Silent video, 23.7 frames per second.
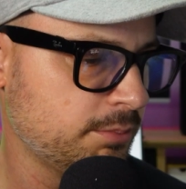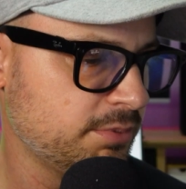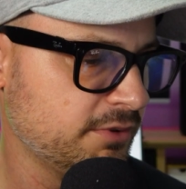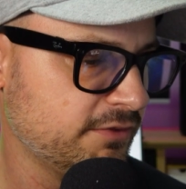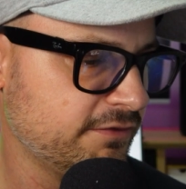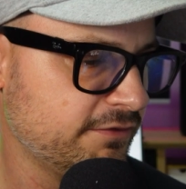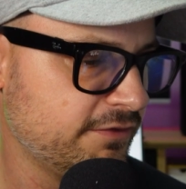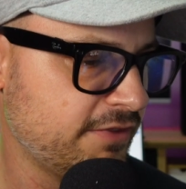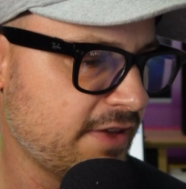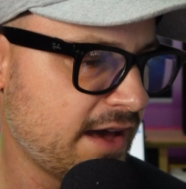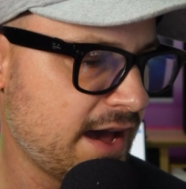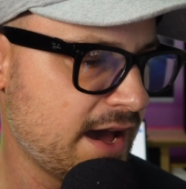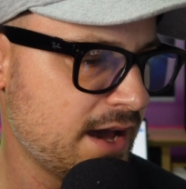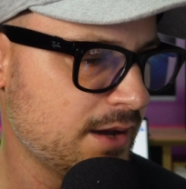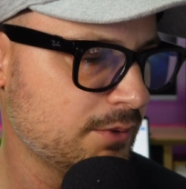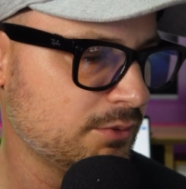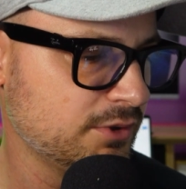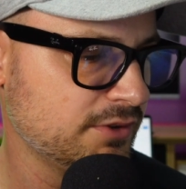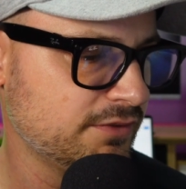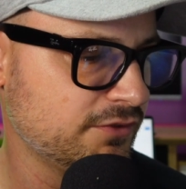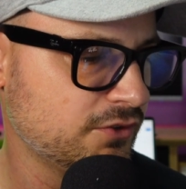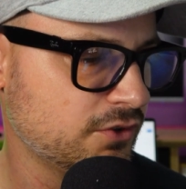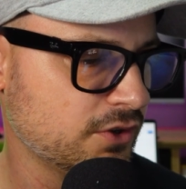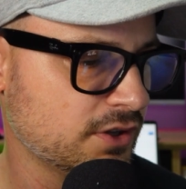of that,
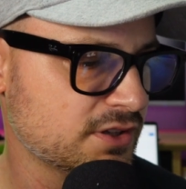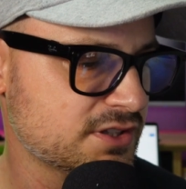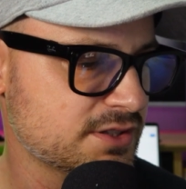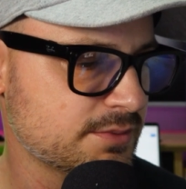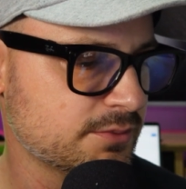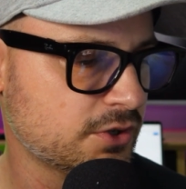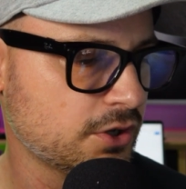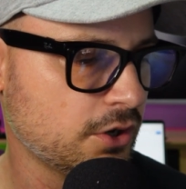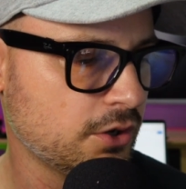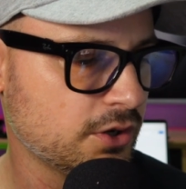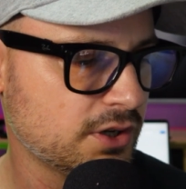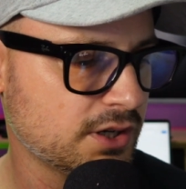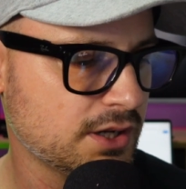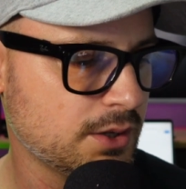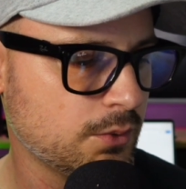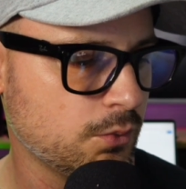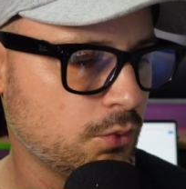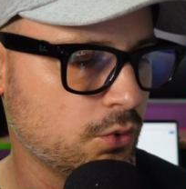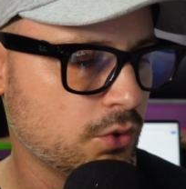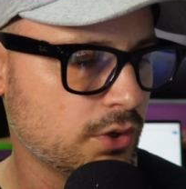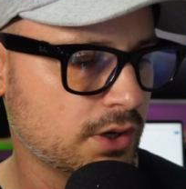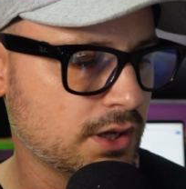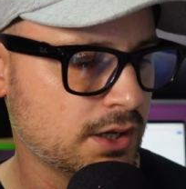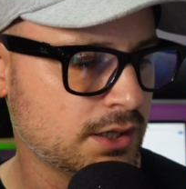we've got some coconut
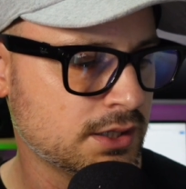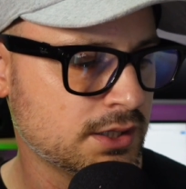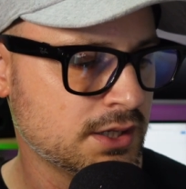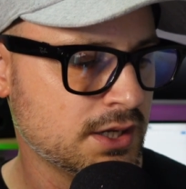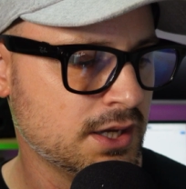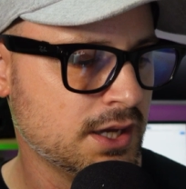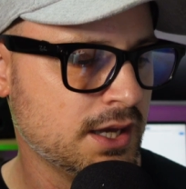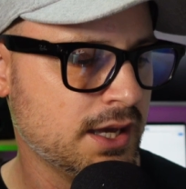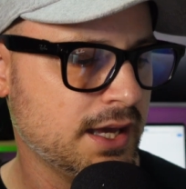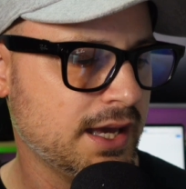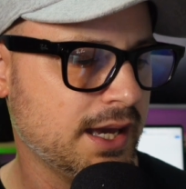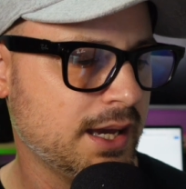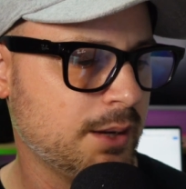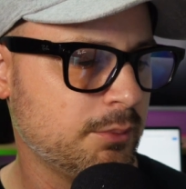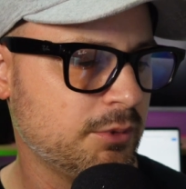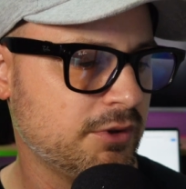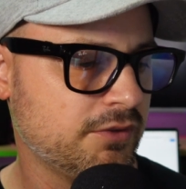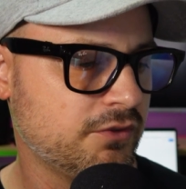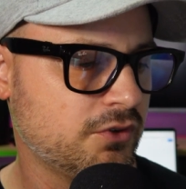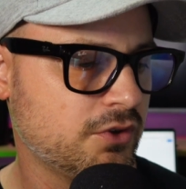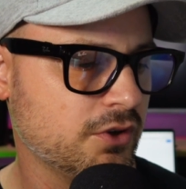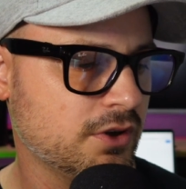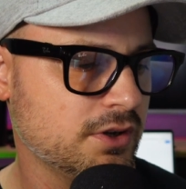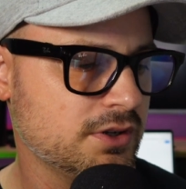water, and
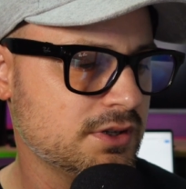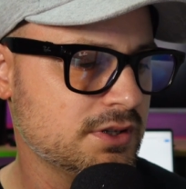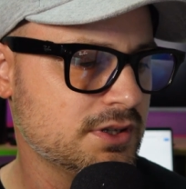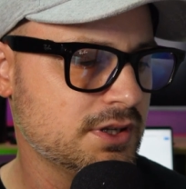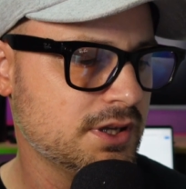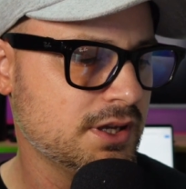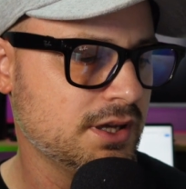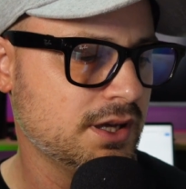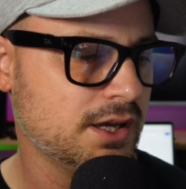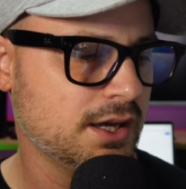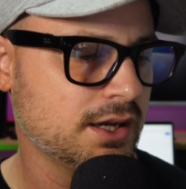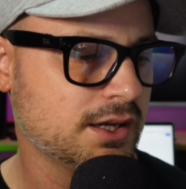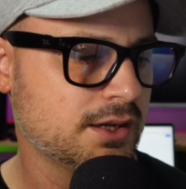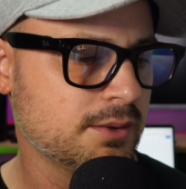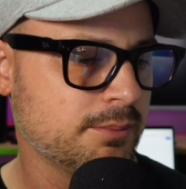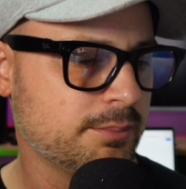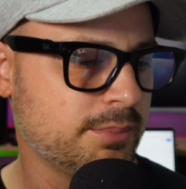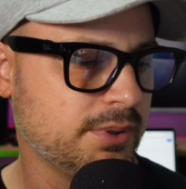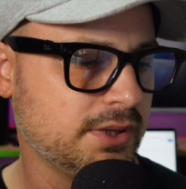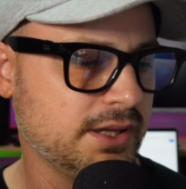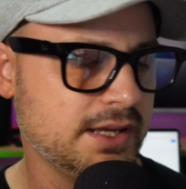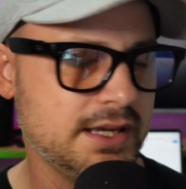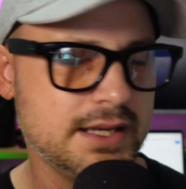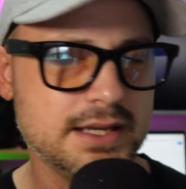we've got a
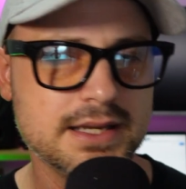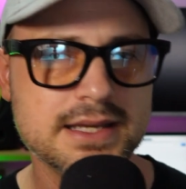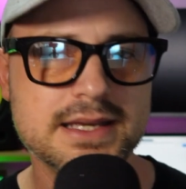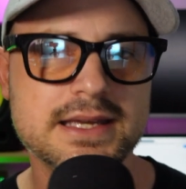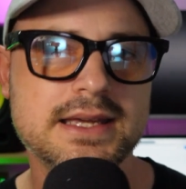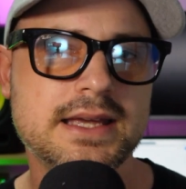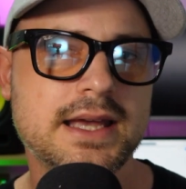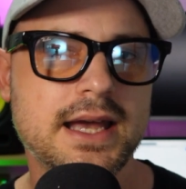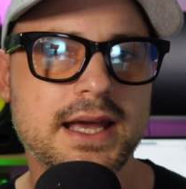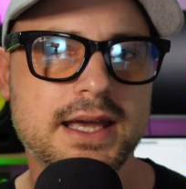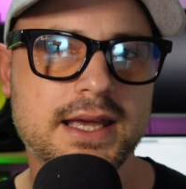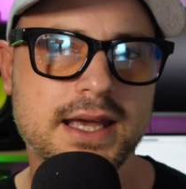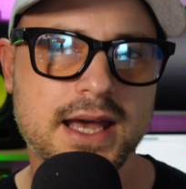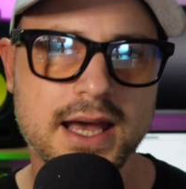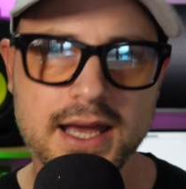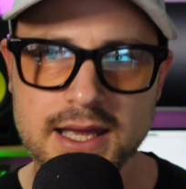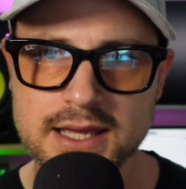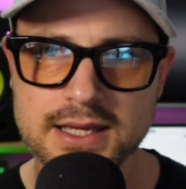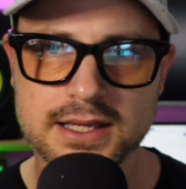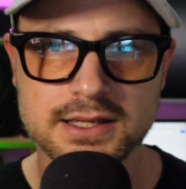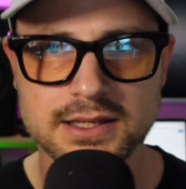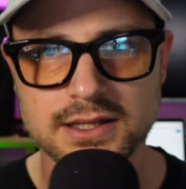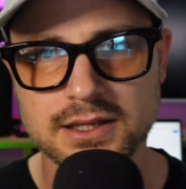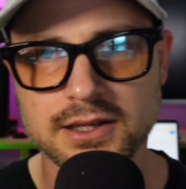complete
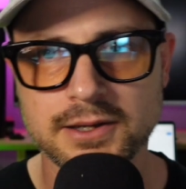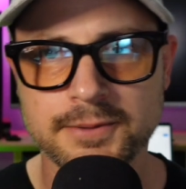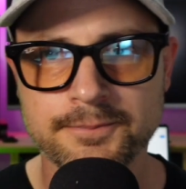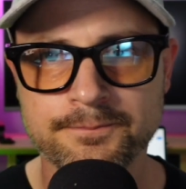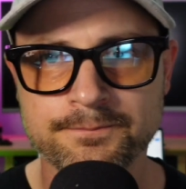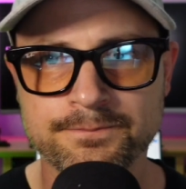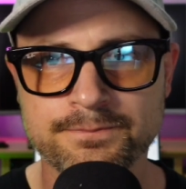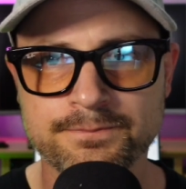EAA in here.